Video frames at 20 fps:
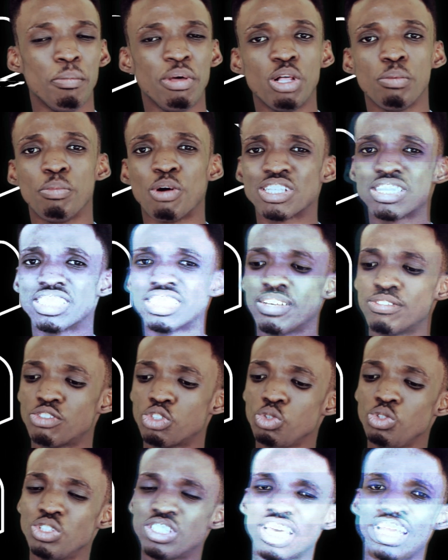Our mailboxes
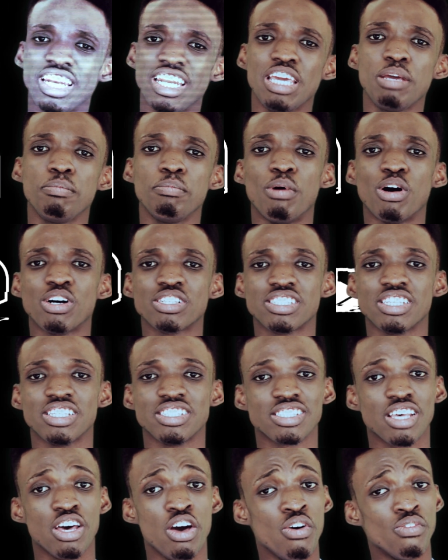have soon turned
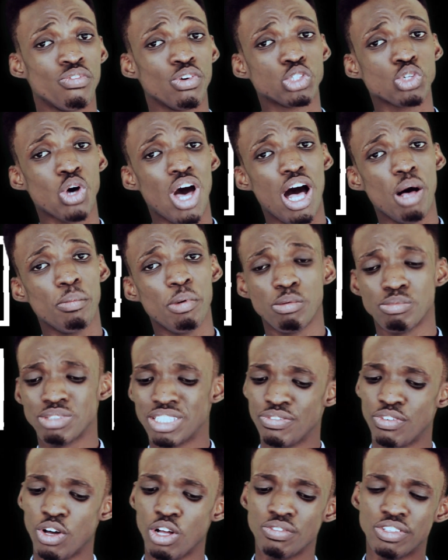inboxes. Photo
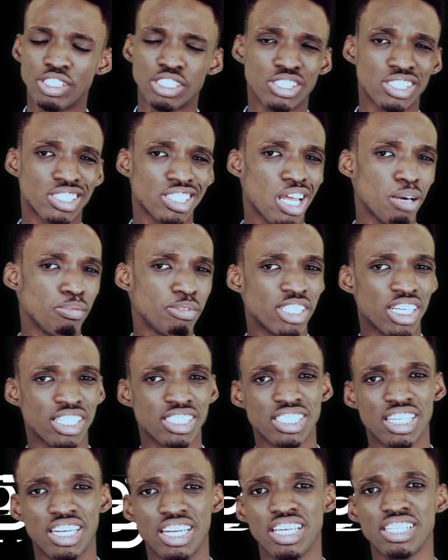albums evolved into
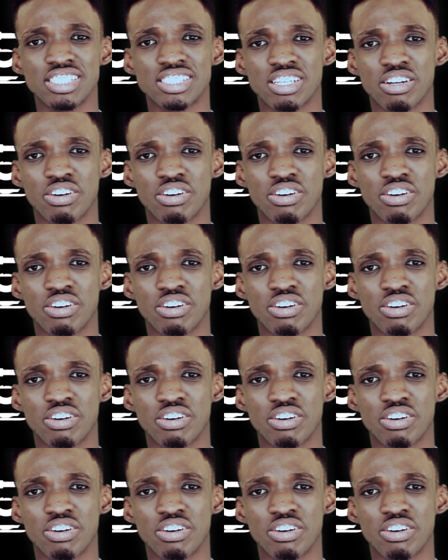Snapchats and